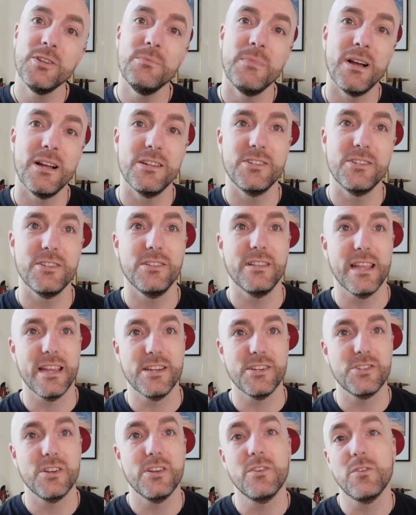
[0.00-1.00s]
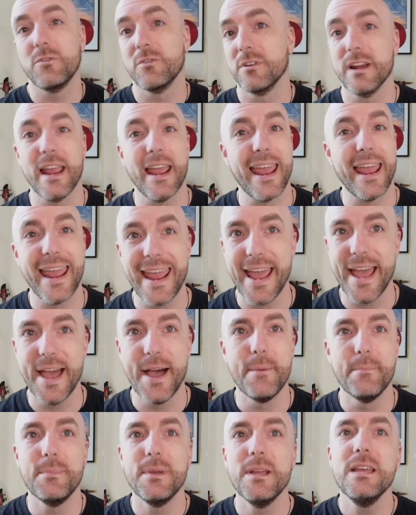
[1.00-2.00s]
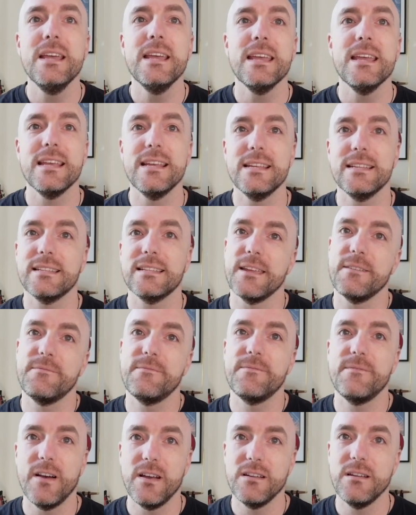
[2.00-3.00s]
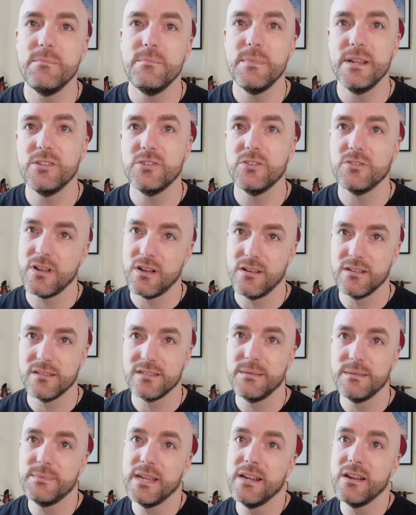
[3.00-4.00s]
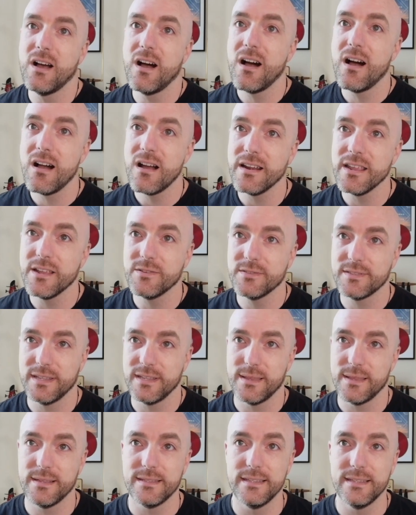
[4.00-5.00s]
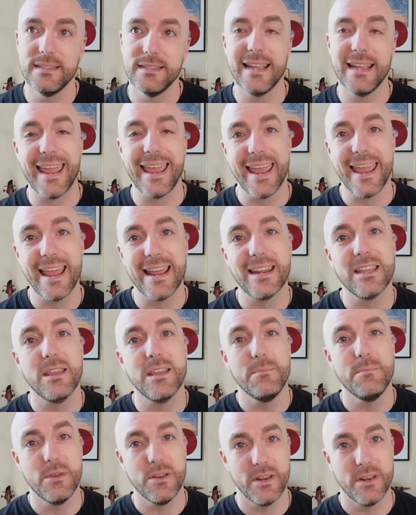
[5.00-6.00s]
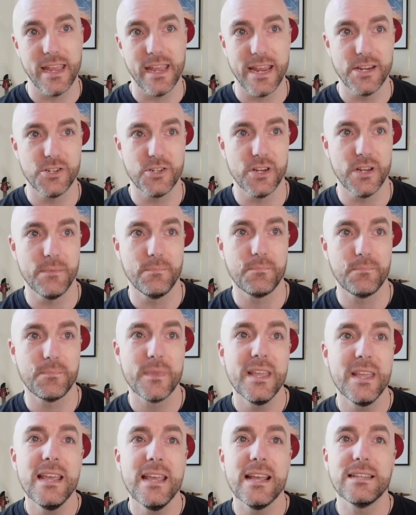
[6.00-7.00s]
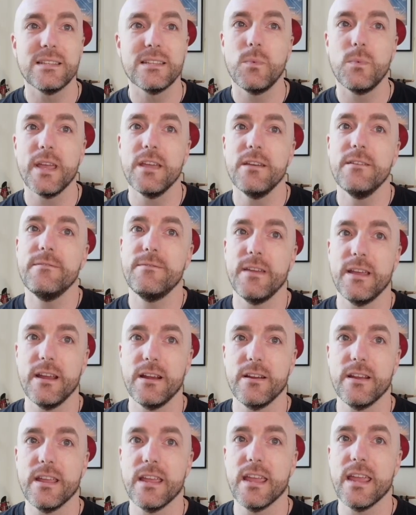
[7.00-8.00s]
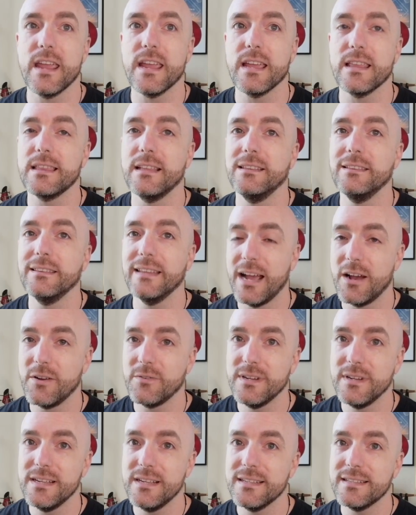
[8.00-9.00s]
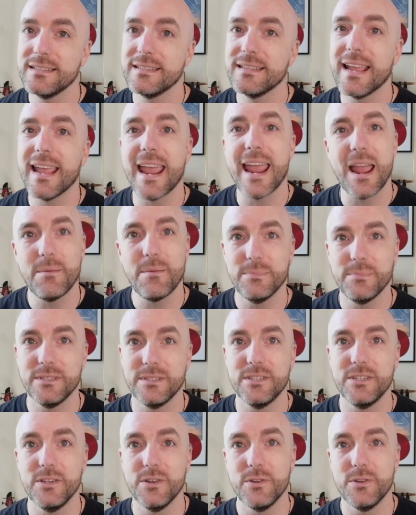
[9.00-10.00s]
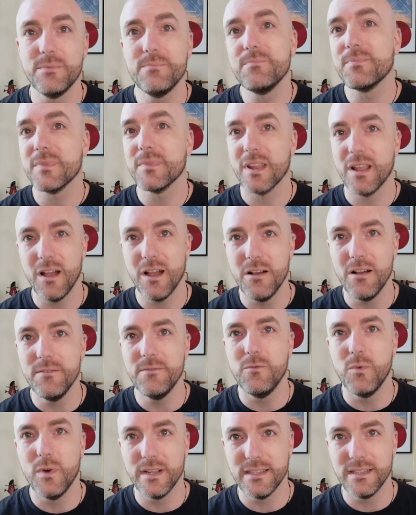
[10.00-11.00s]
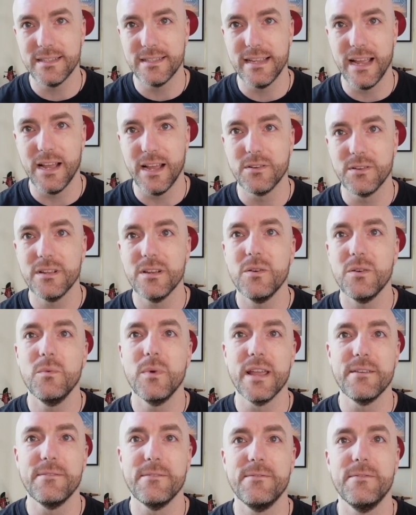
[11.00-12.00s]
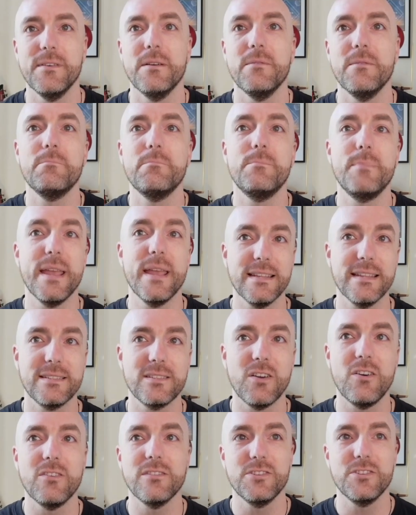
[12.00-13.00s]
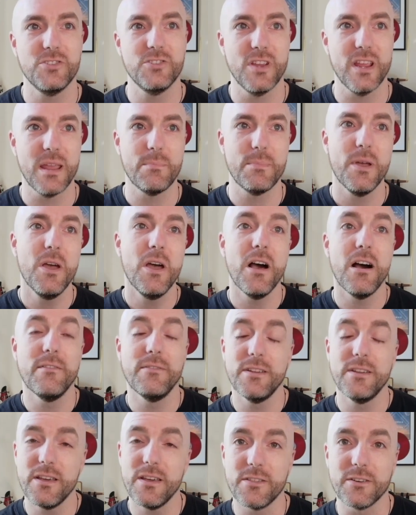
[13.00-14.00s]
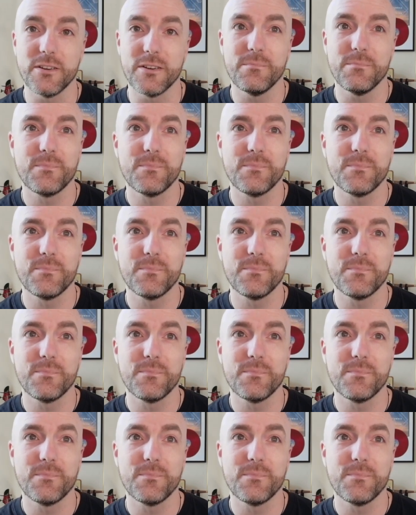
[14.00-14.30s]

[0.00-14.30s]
modulation, or AM, is a fundamental concept in audio synthesis and communication. It's a way of varying the loudness, amplitude of one sound wave based on the shape of another.